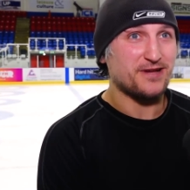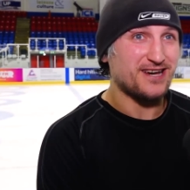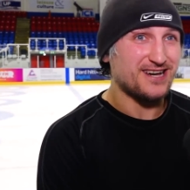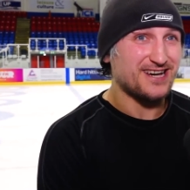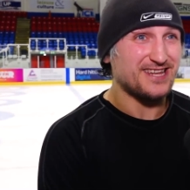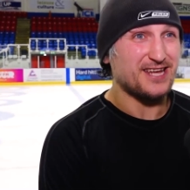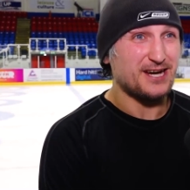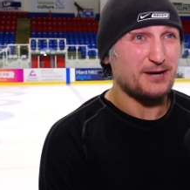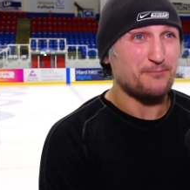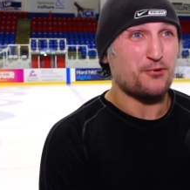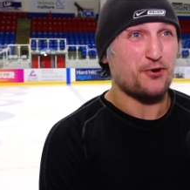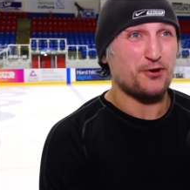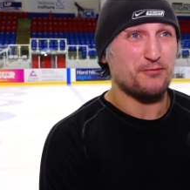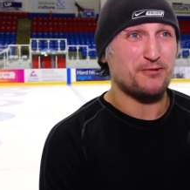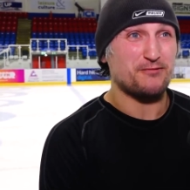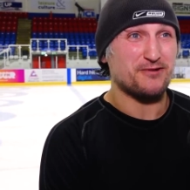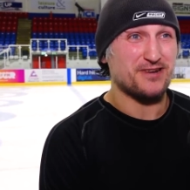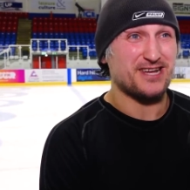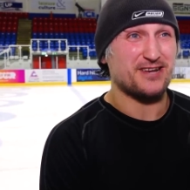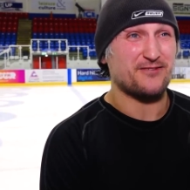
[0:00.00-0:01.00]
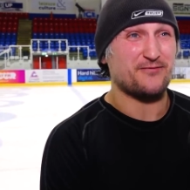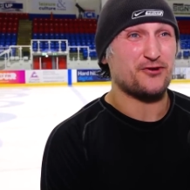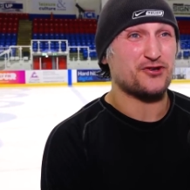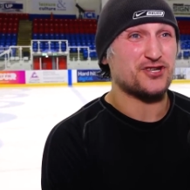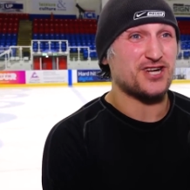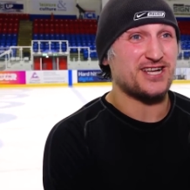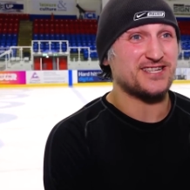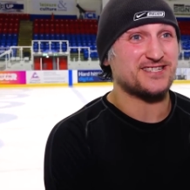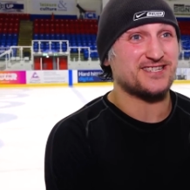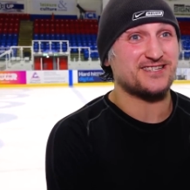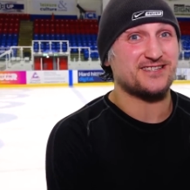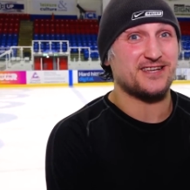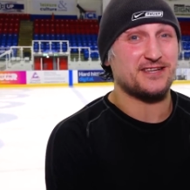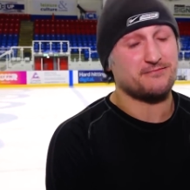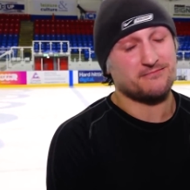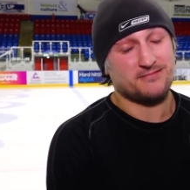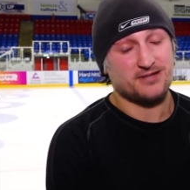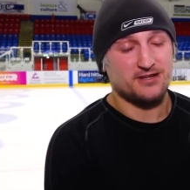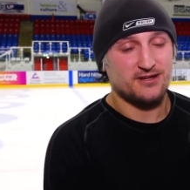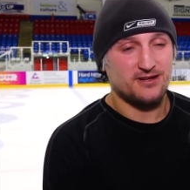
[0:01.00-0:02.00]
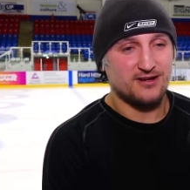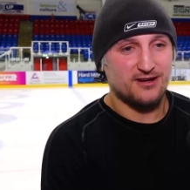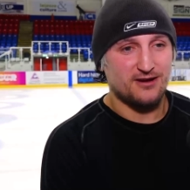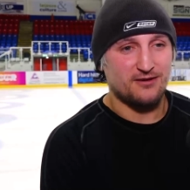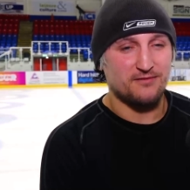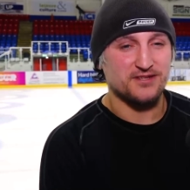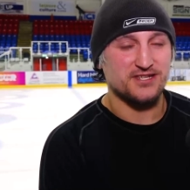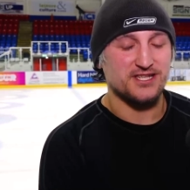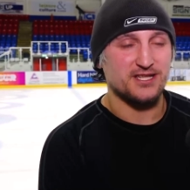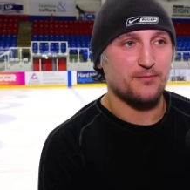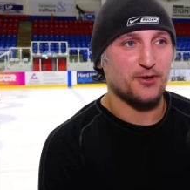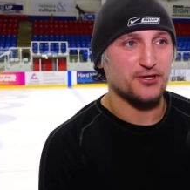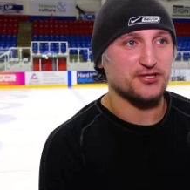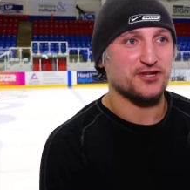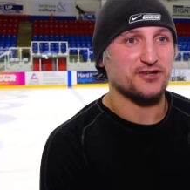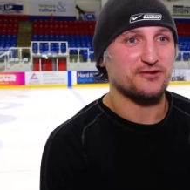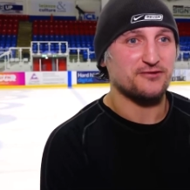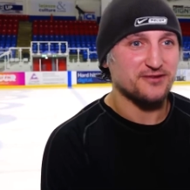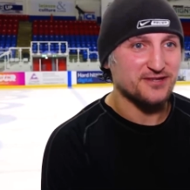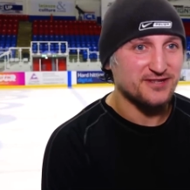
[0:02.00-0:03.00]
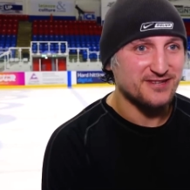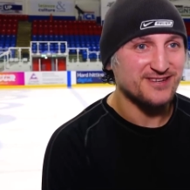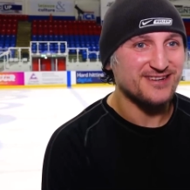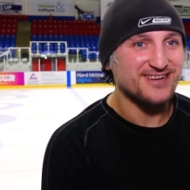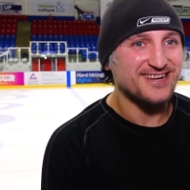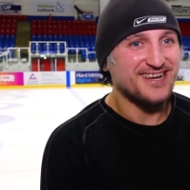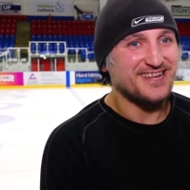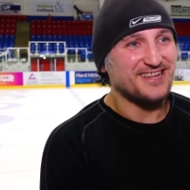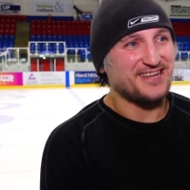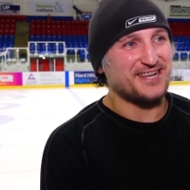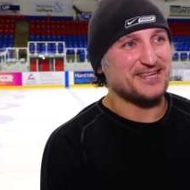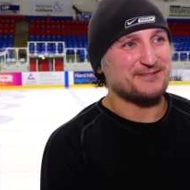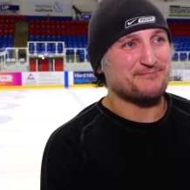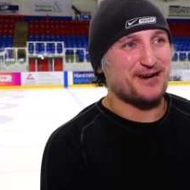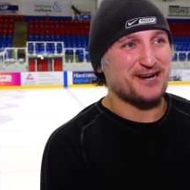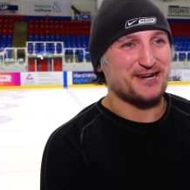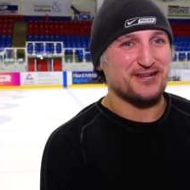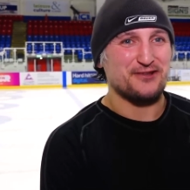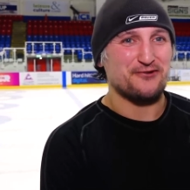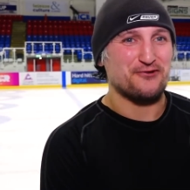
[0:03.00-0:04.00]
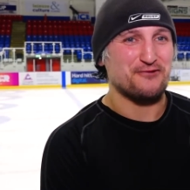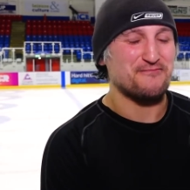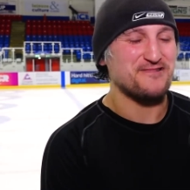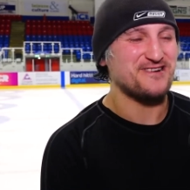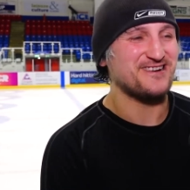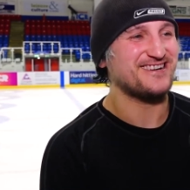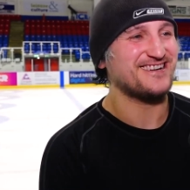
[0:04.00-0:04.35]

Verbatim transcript: At that point, we were getting a few chances. Then obviously the buzzer goes and it's back in the room.